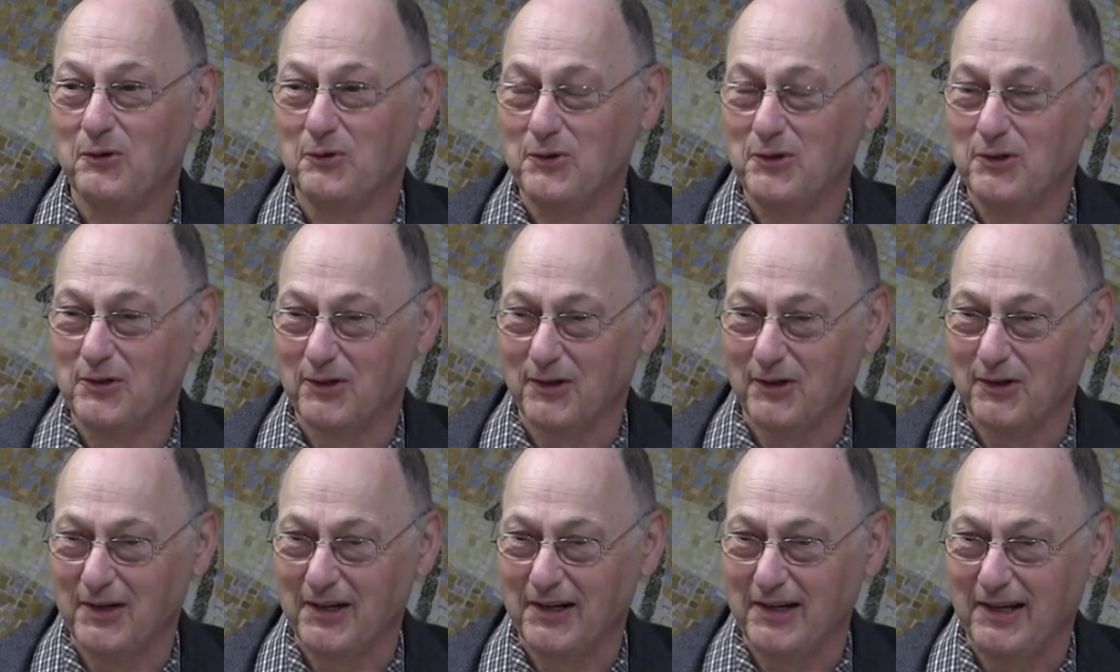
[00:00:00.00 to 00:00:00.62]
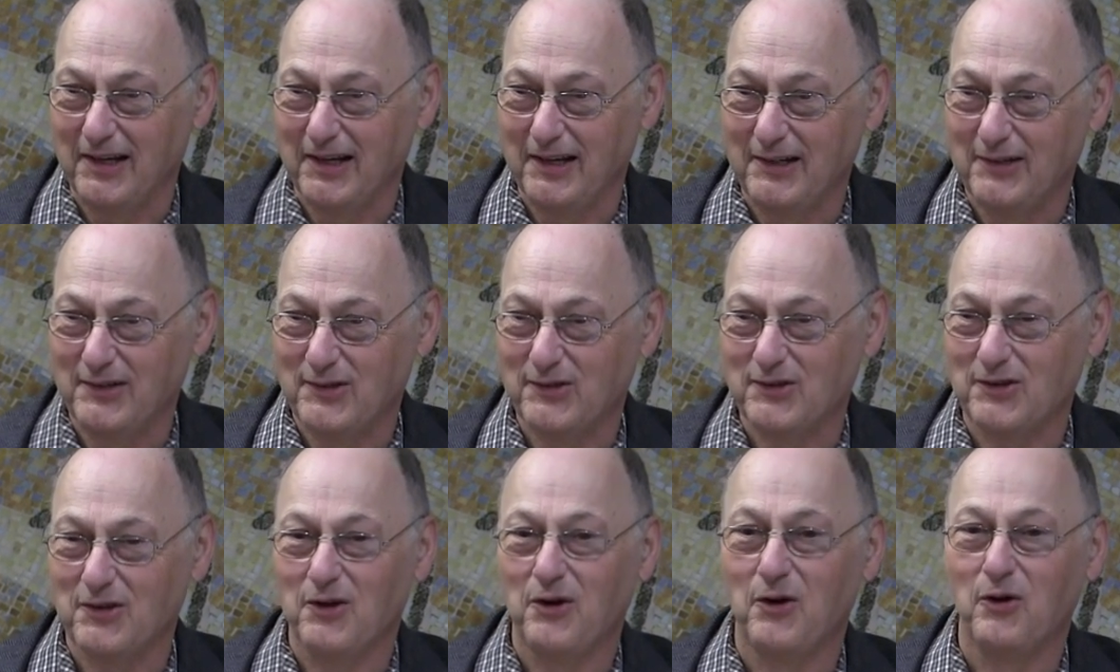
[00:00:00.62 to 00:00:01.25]
who
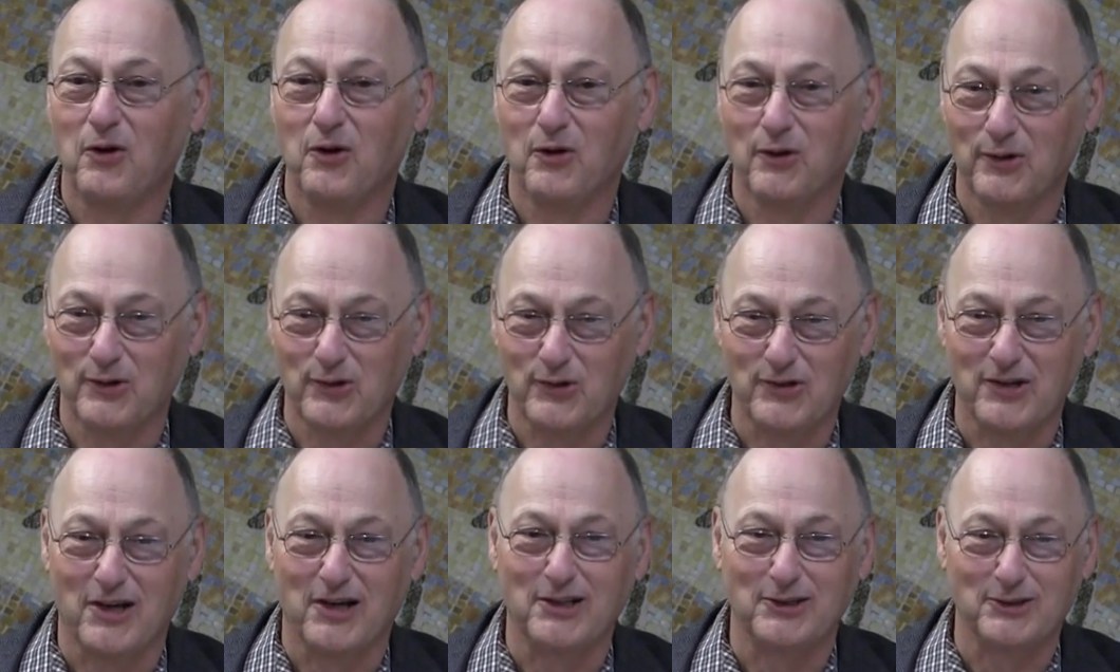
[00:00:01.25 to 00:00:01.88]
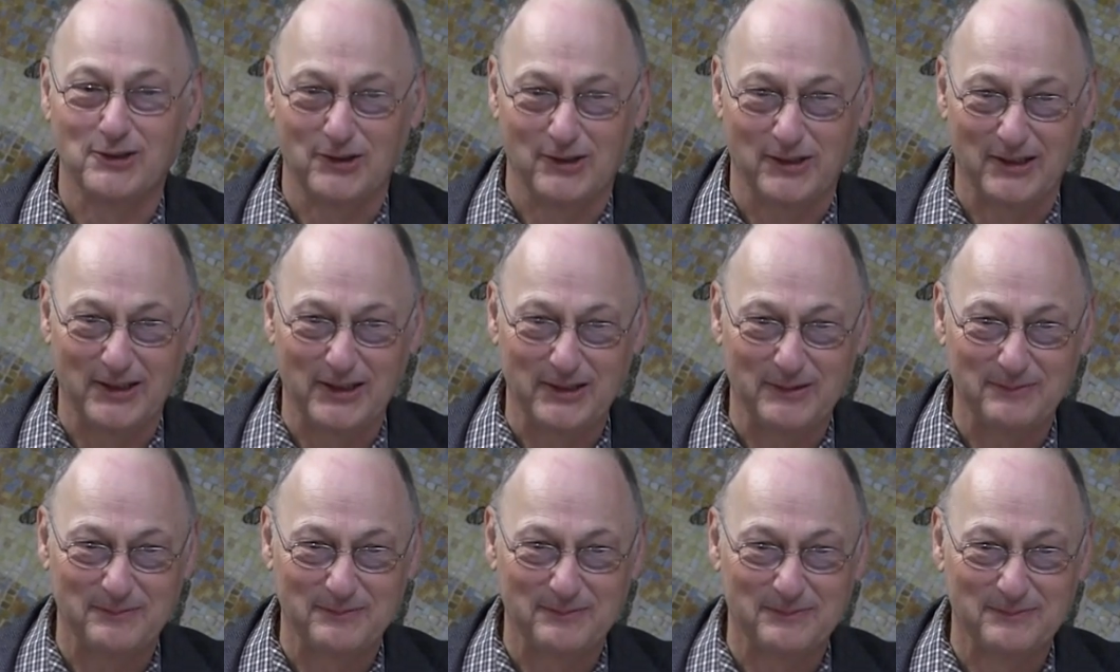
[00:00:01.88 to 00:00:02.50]
urinates horizontally.
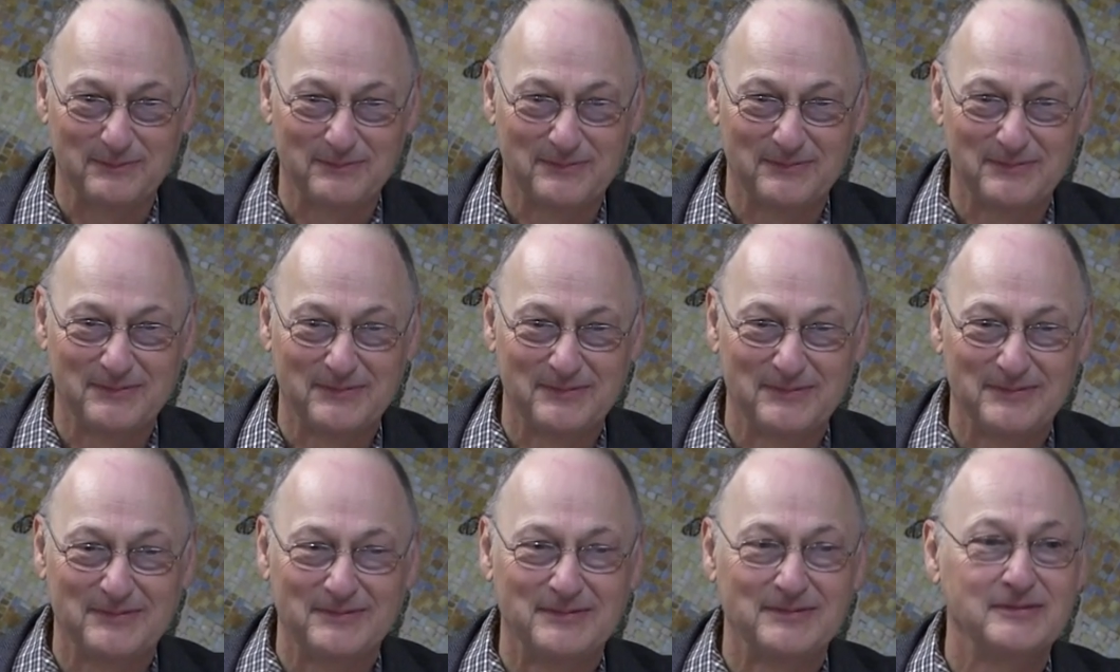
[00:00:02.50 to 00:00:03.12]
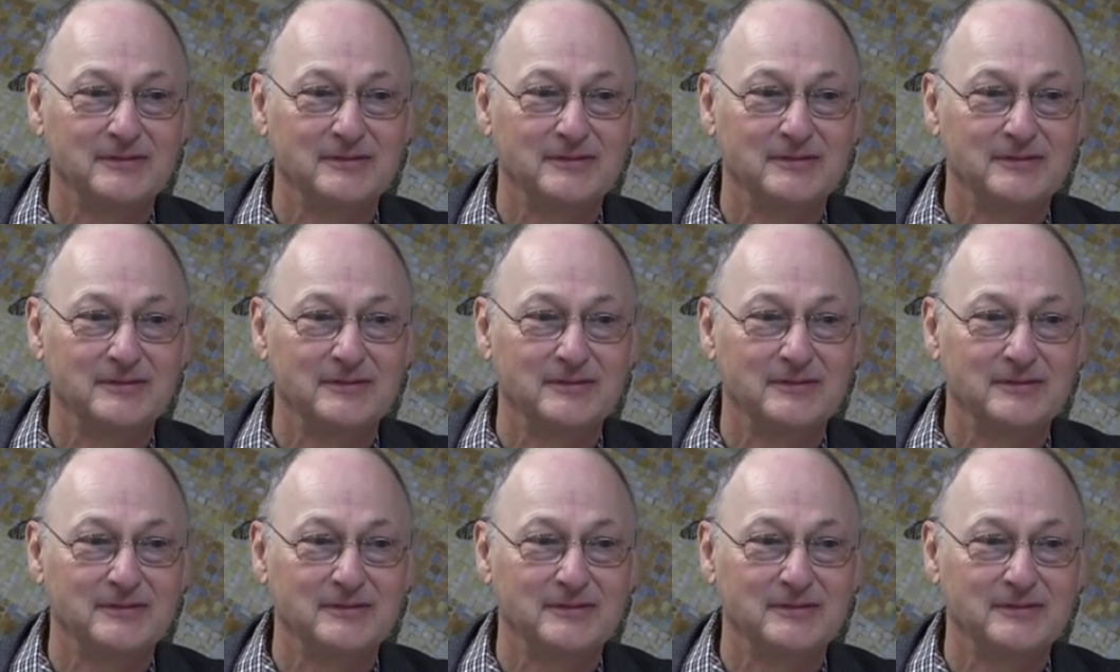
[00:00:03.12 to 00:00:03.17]
but